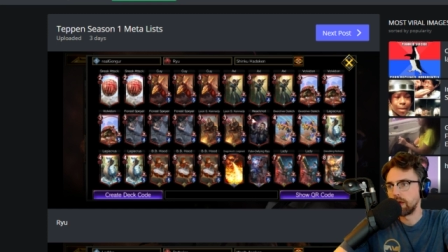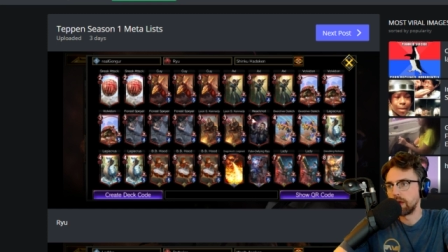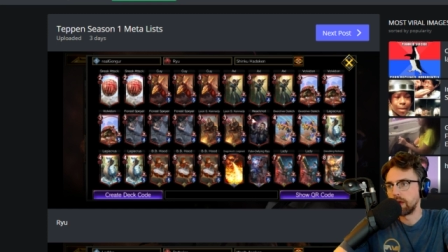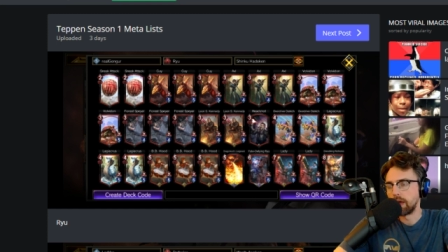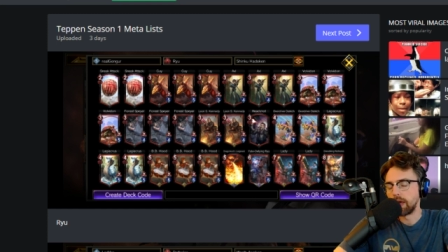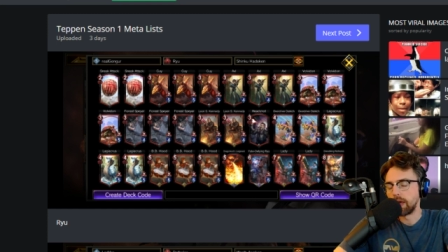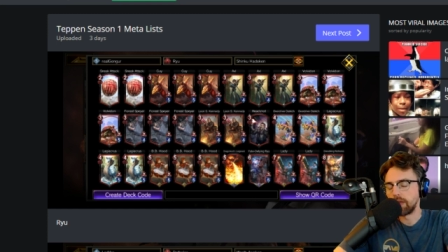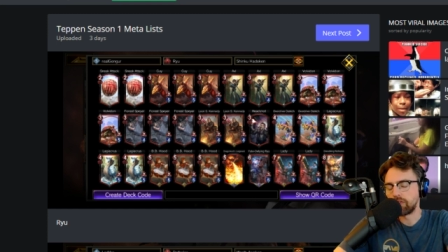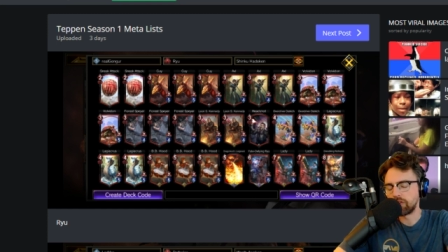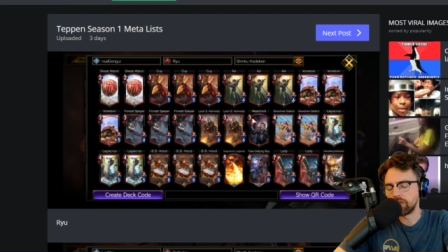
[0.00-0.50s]

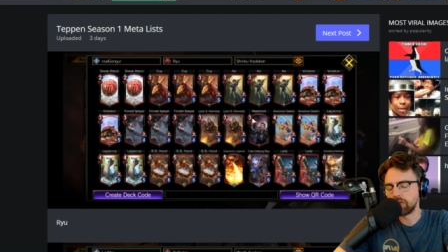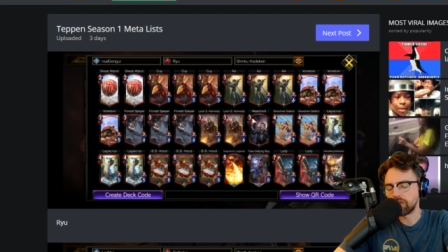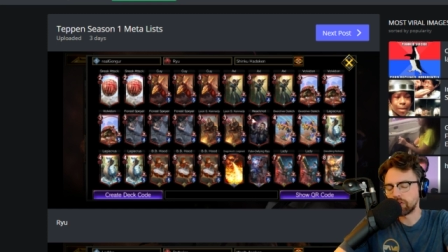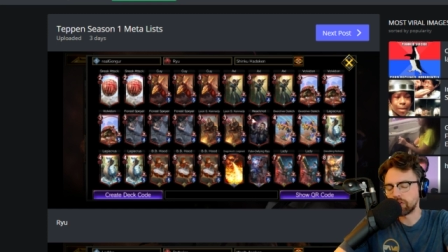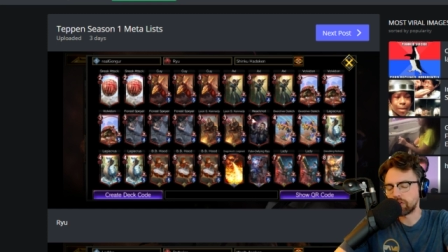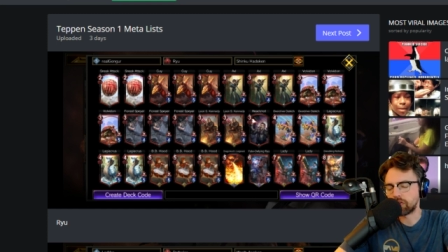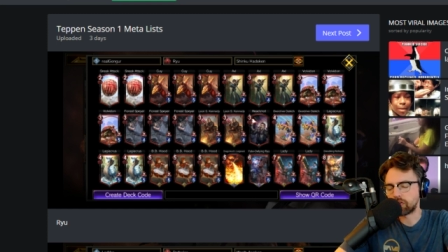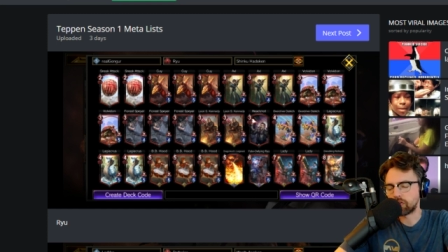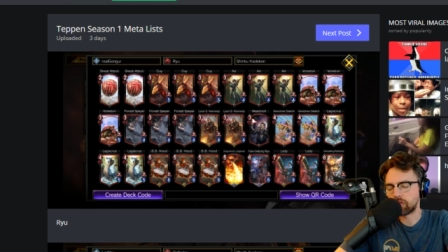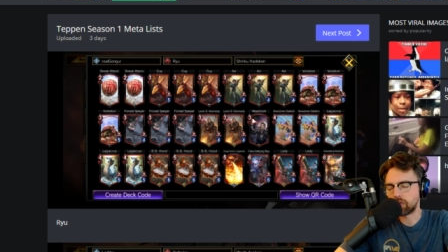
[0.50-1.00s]
it's just
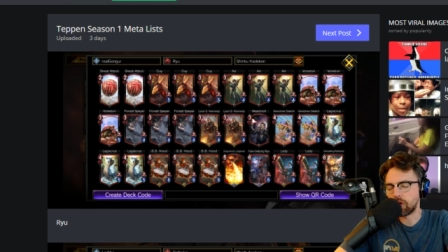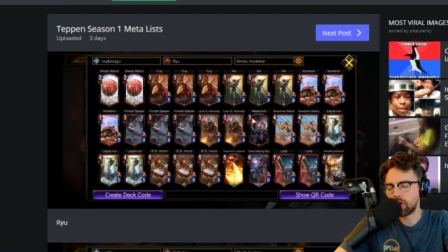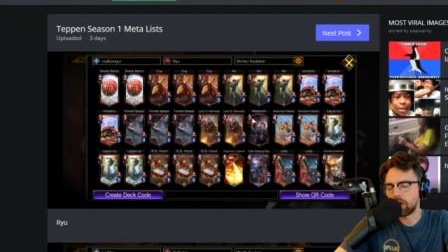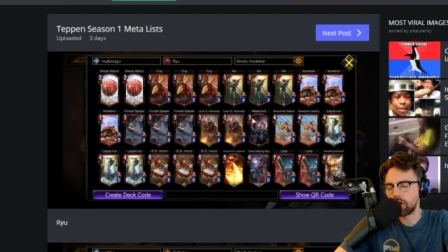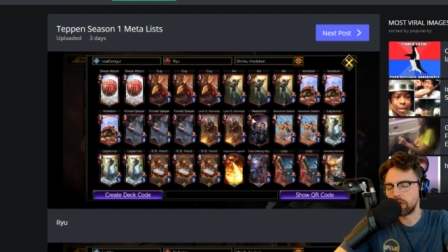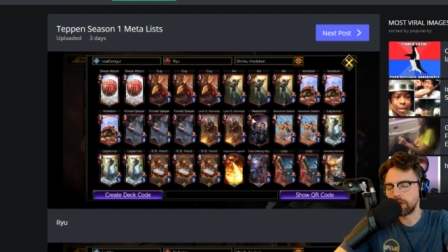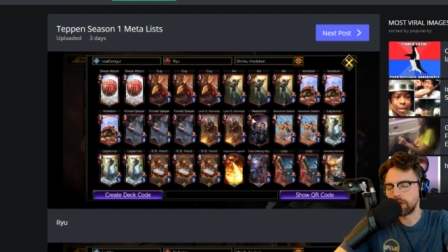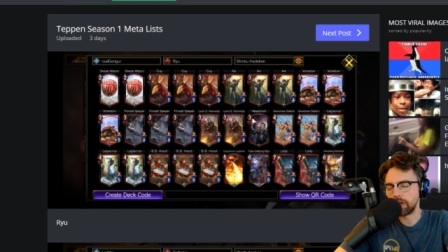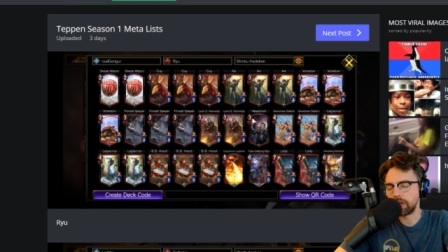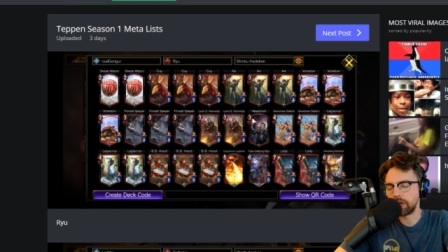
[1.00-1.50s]
a
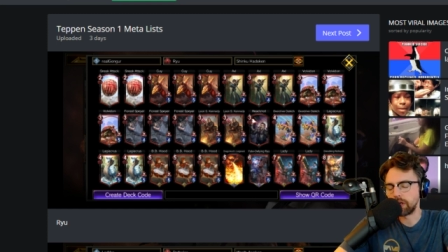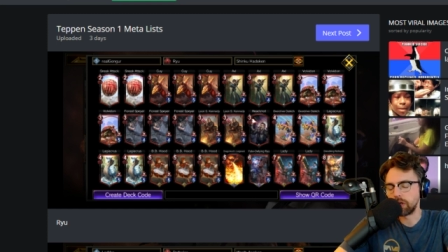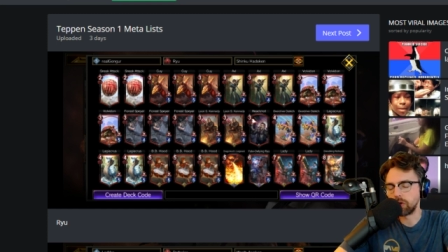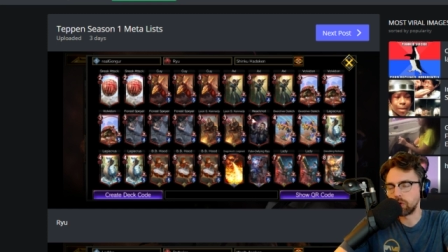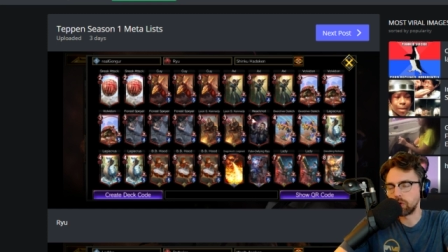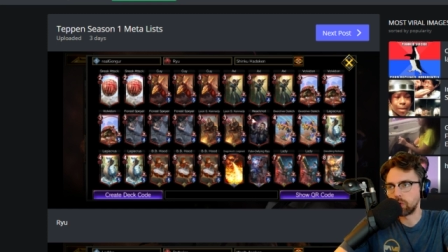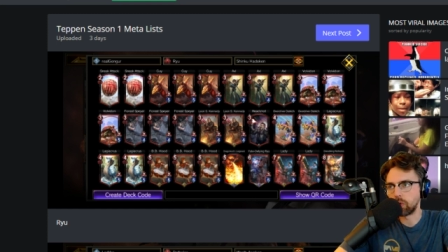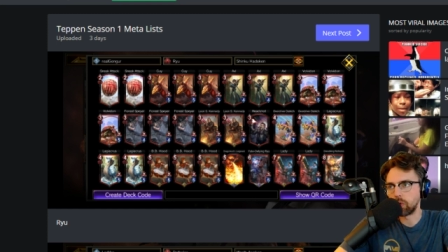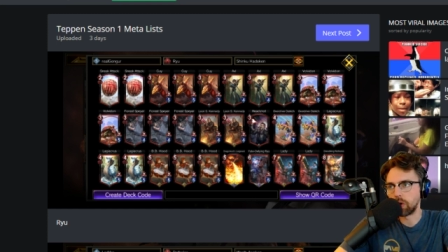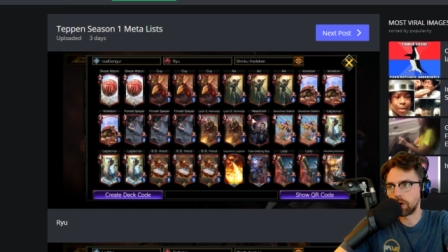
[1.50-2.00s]
solid
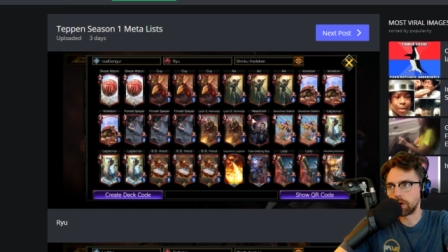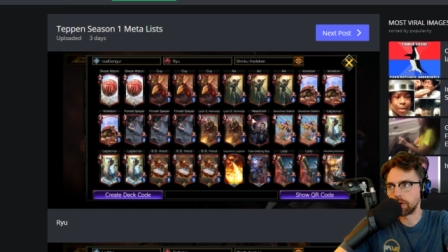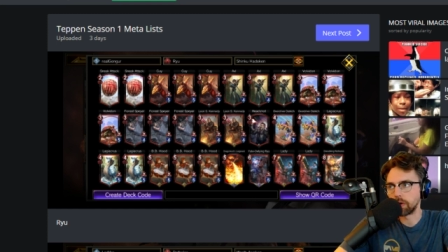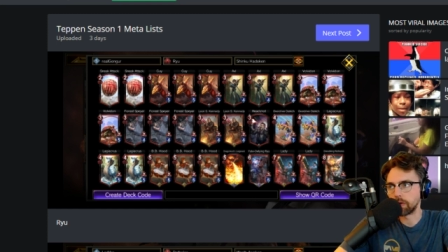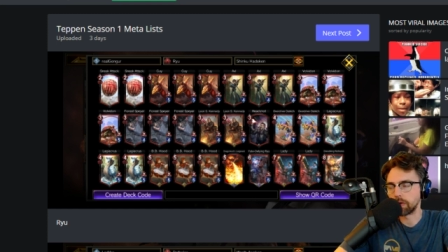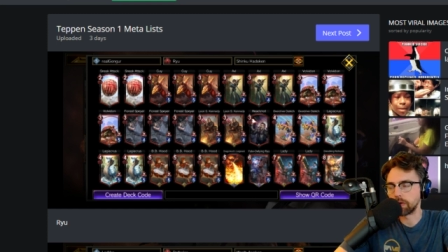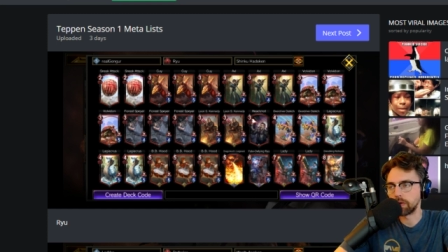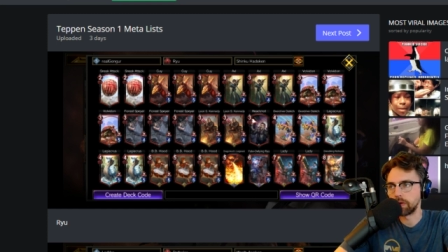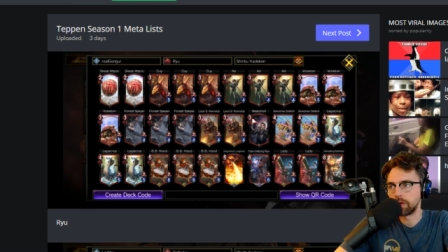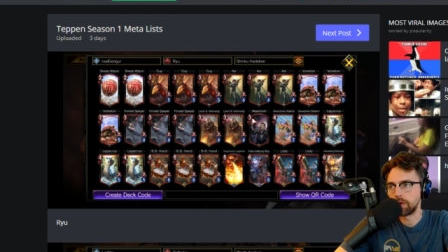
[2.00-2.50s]
hero art